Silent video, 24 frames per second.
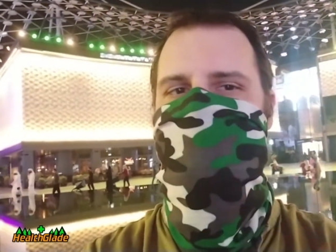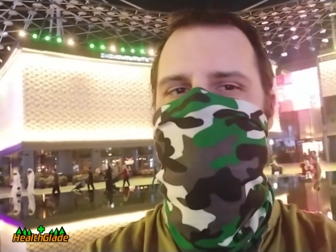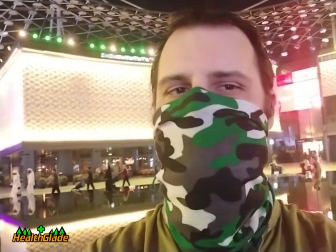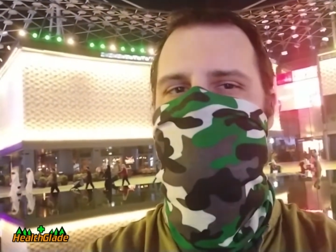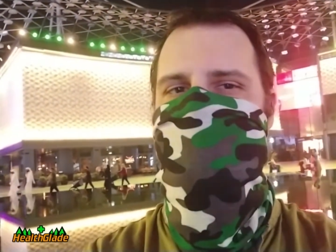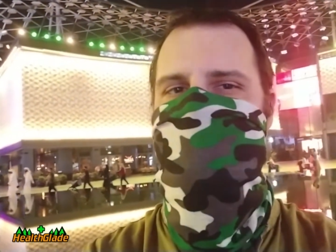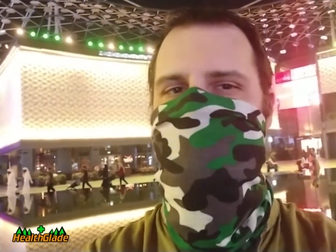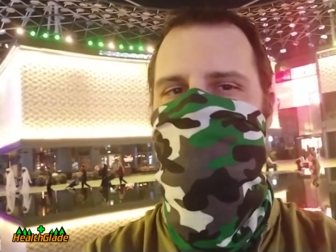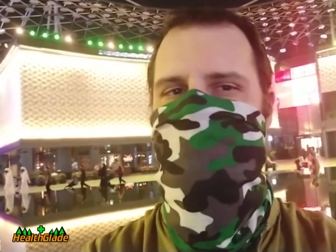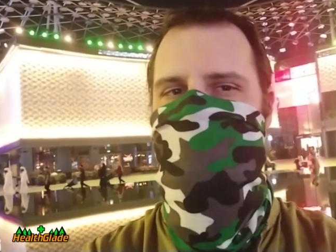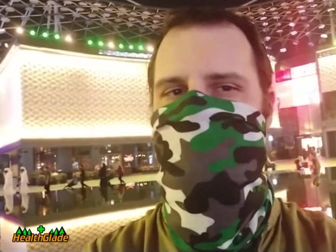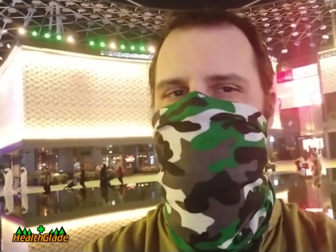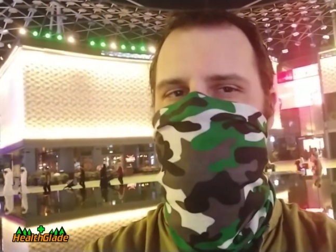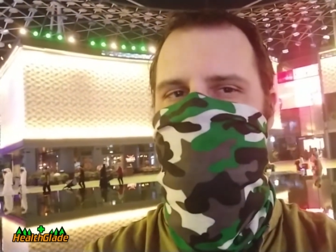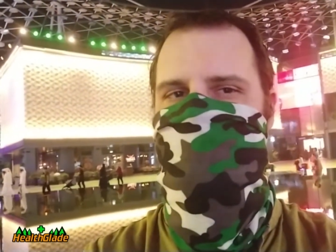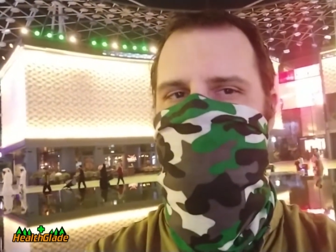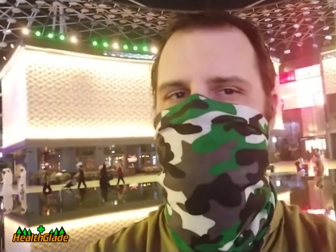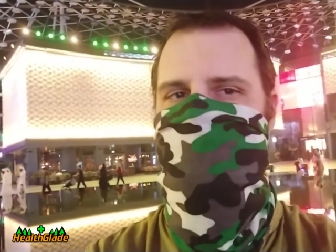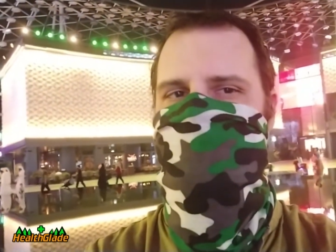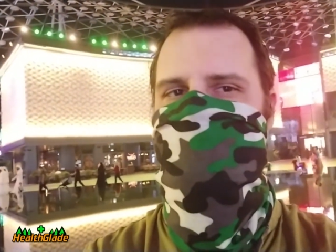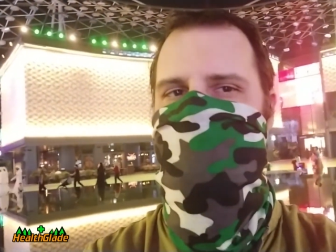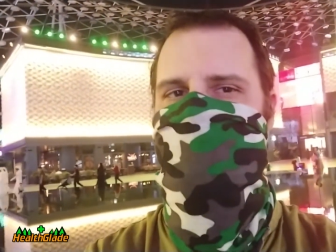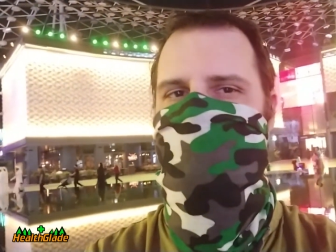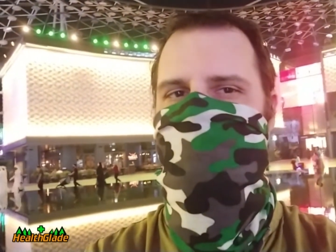
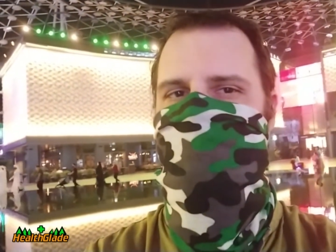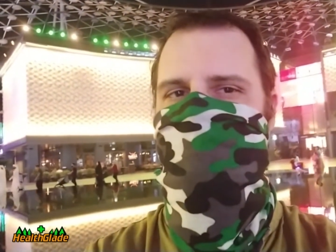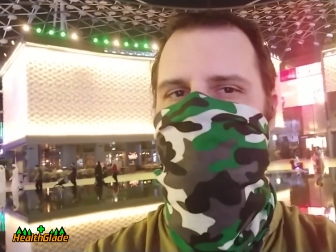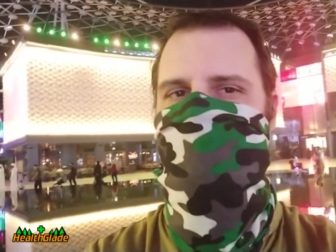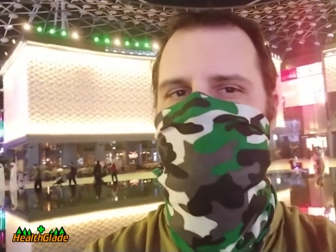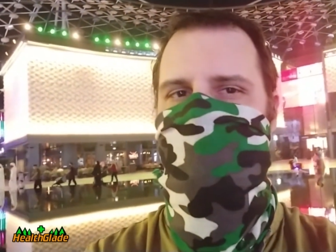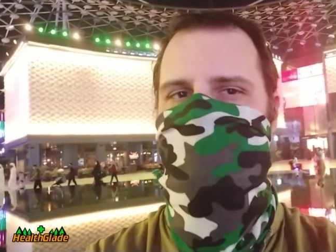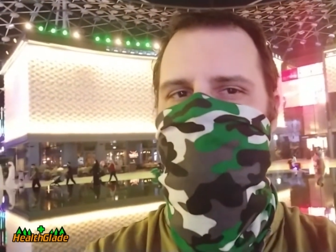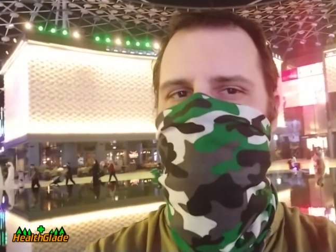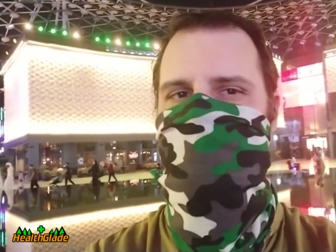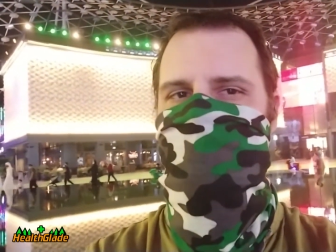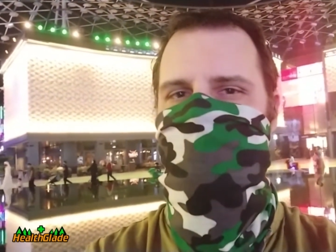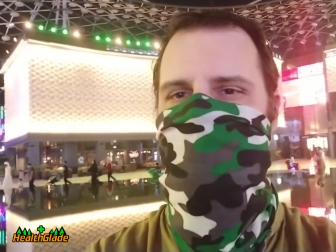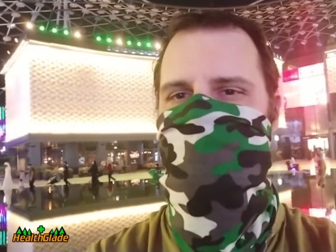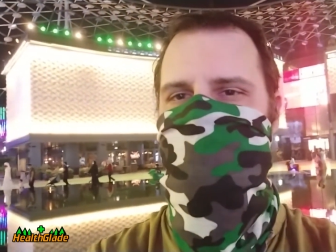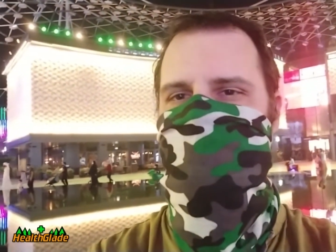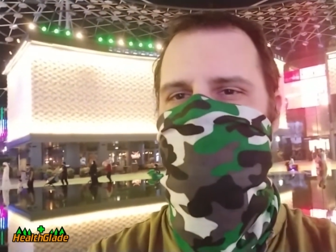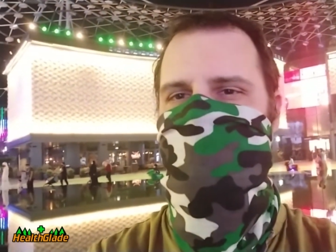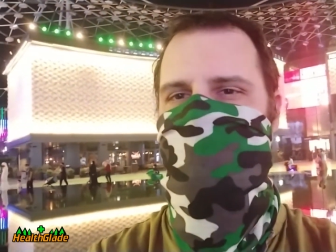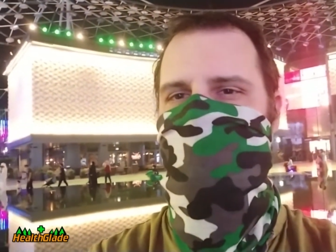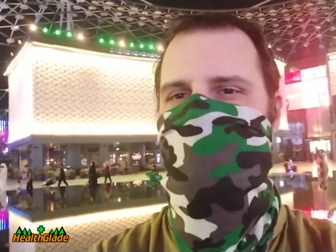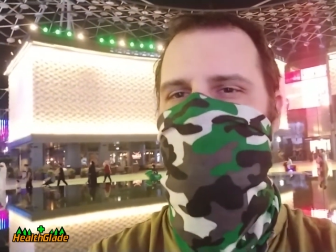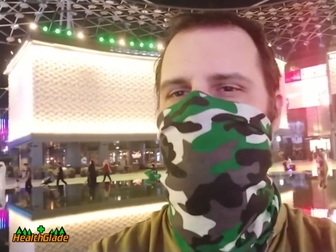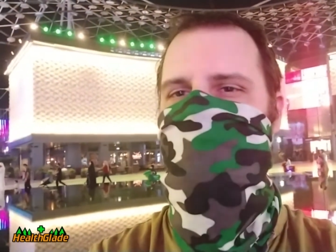decreases serum
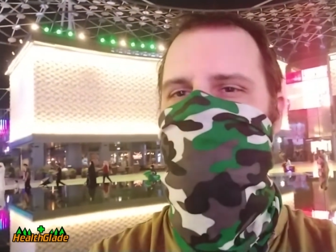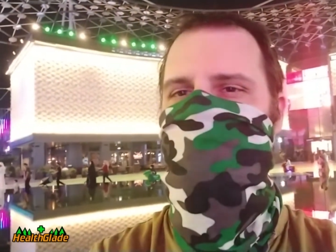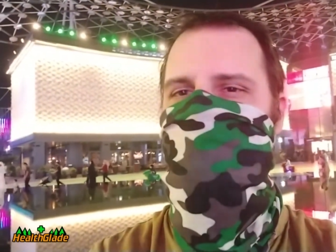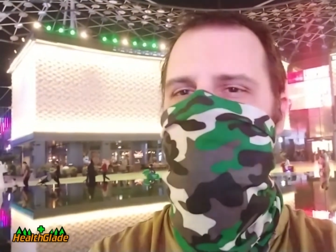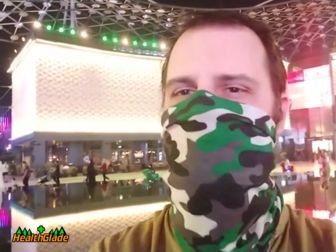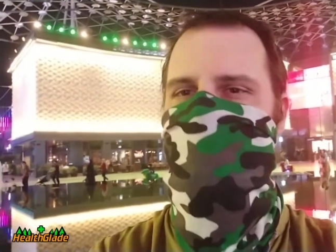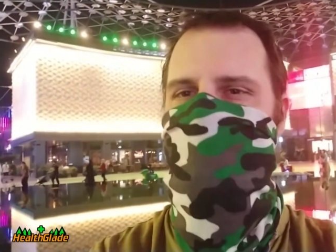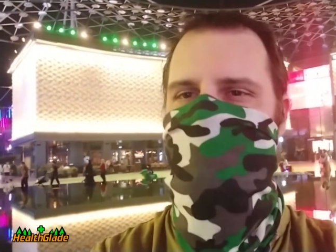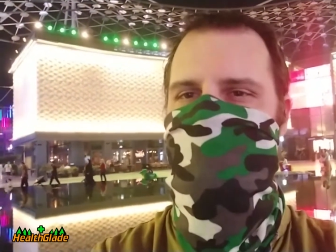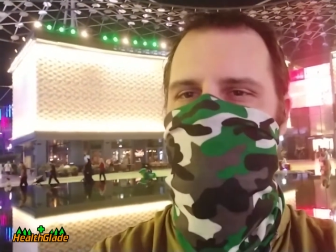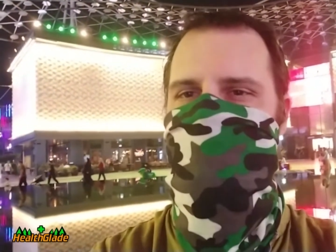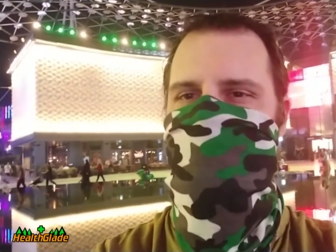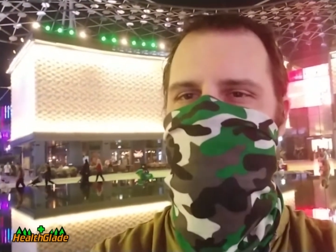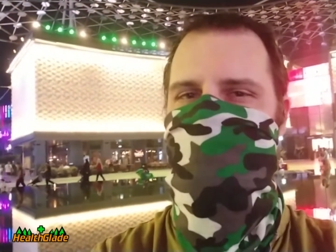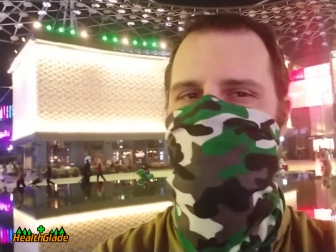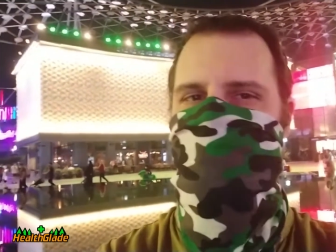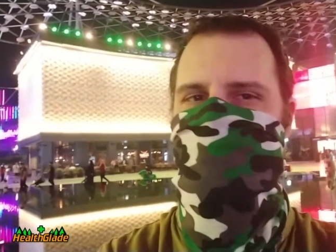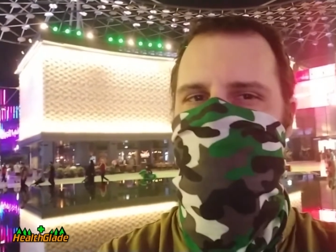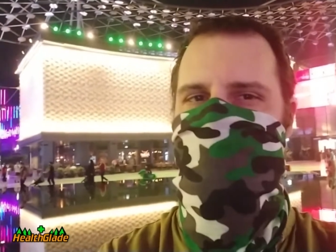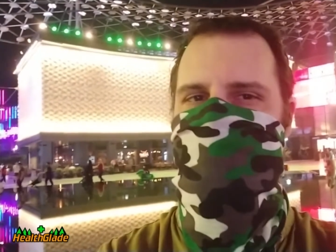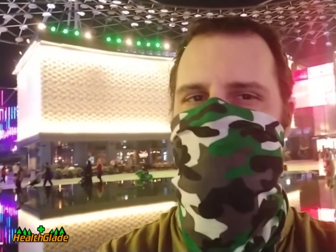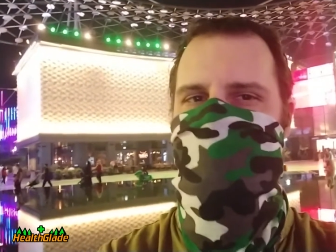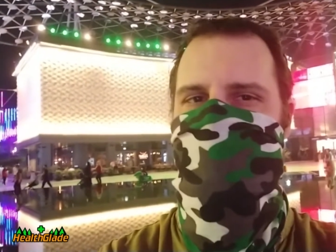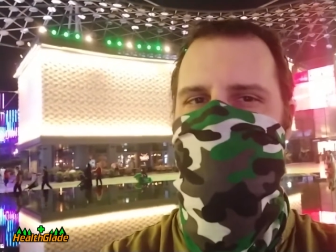levels of many
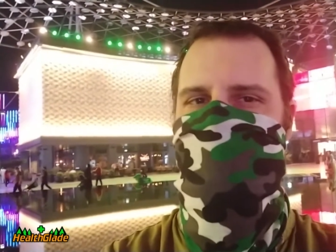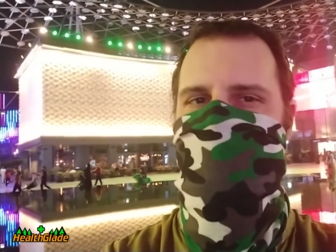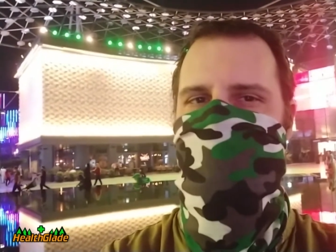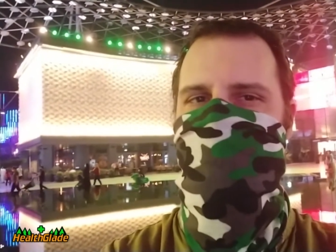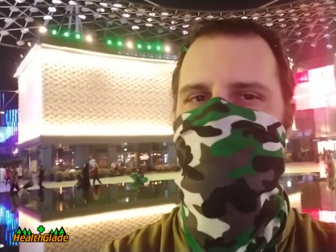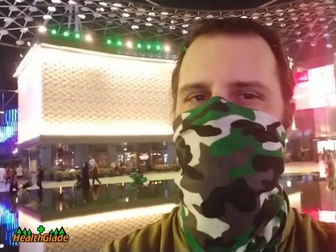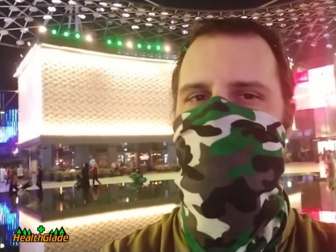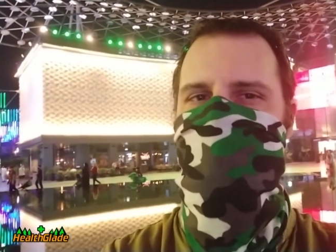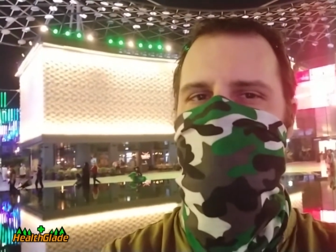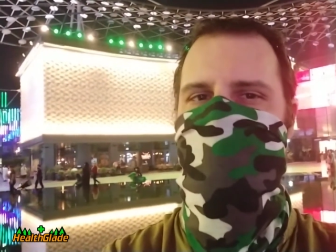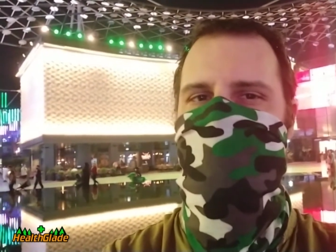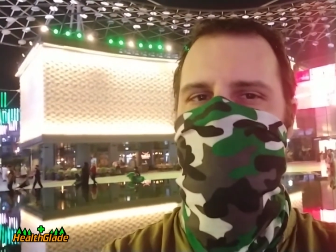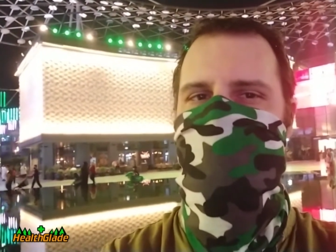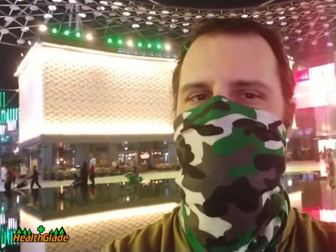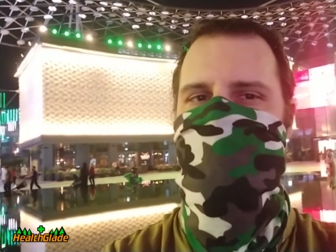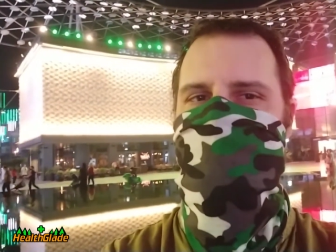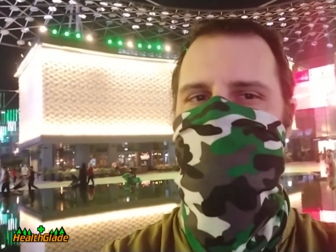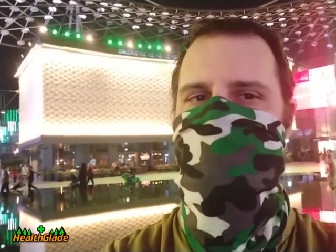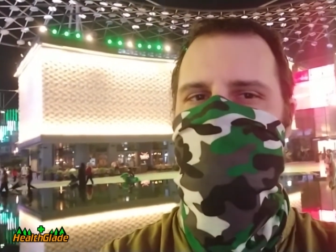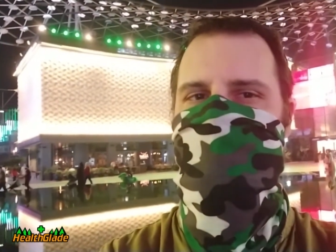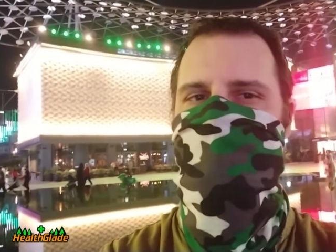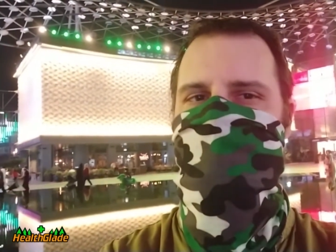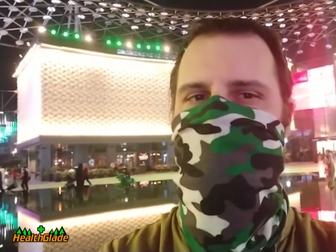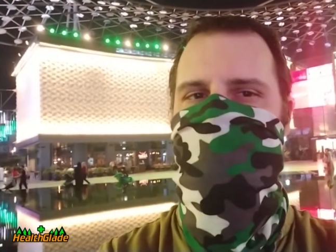stress-making
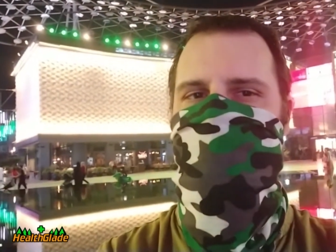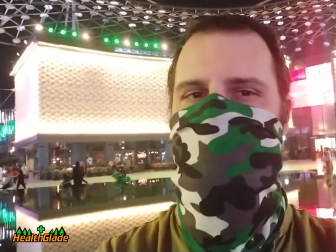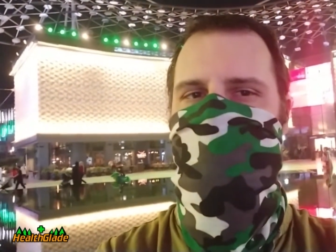hormones,